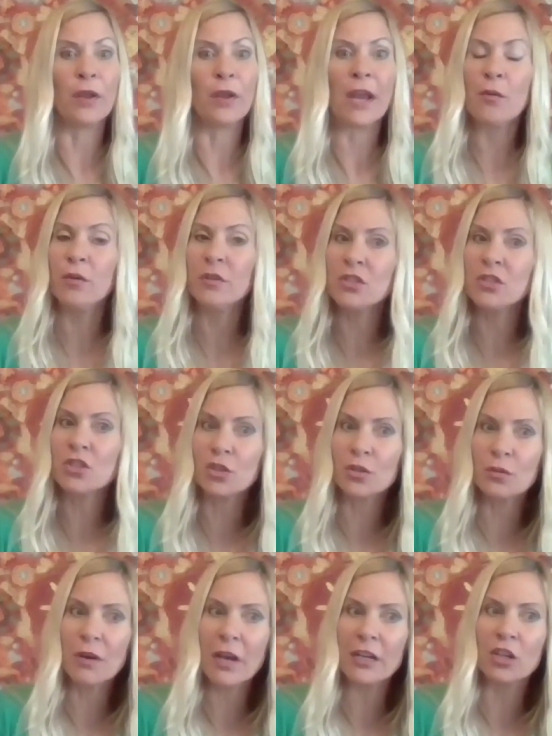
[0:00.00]
And I wasn't
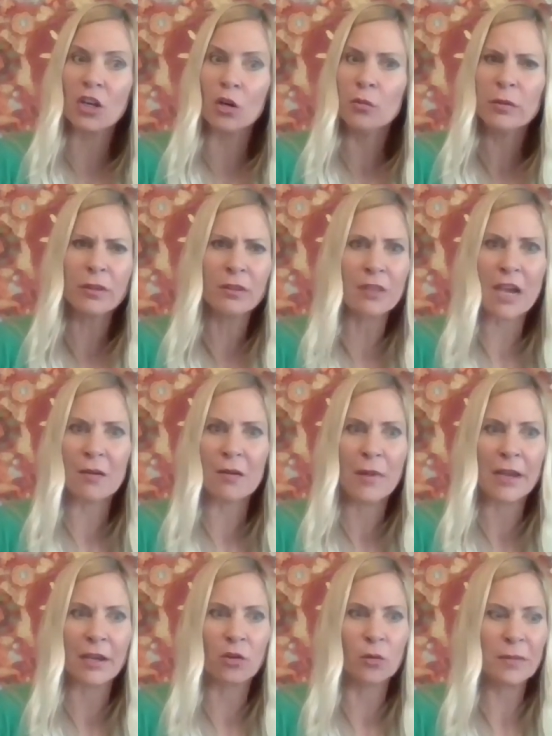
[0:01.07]
sure I'd go with that,
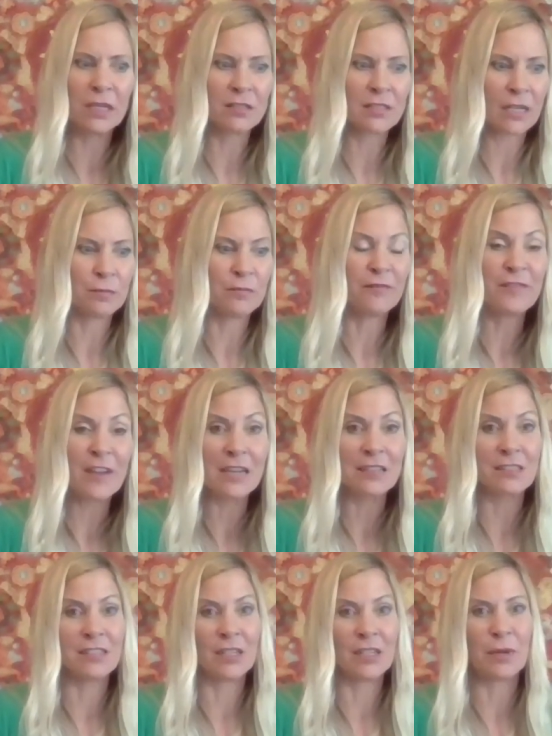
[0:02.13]
Michael, because I'm
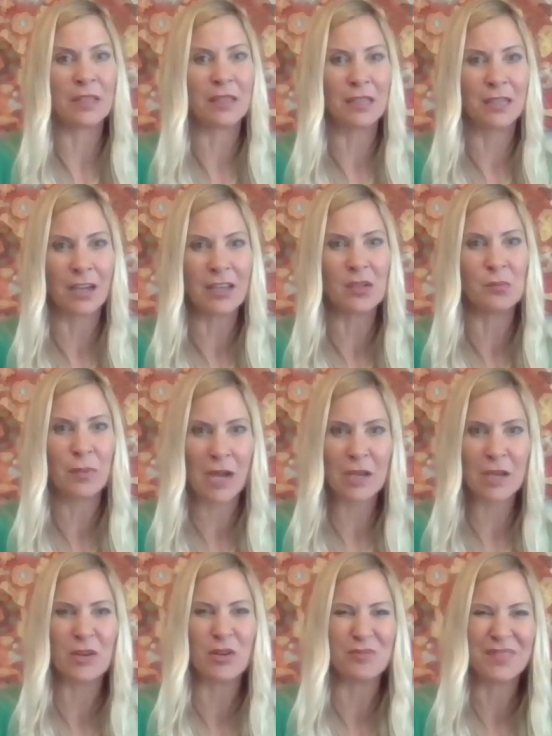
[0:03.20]
fascinated by the gut and
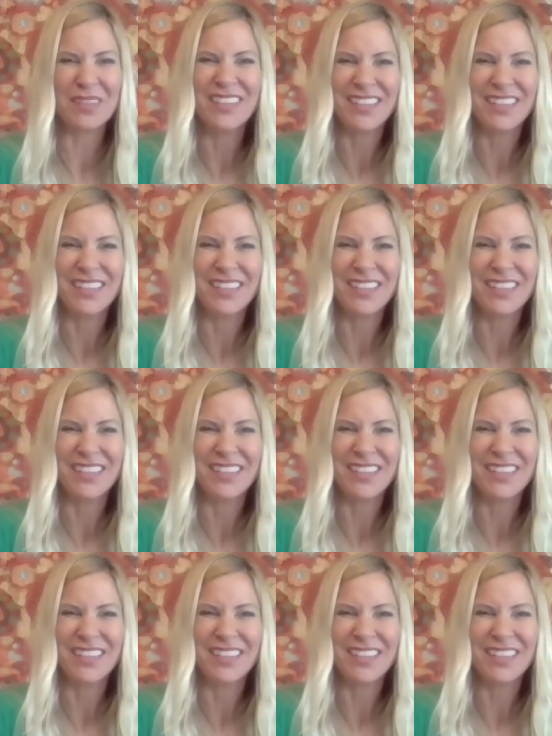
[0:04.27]
biome.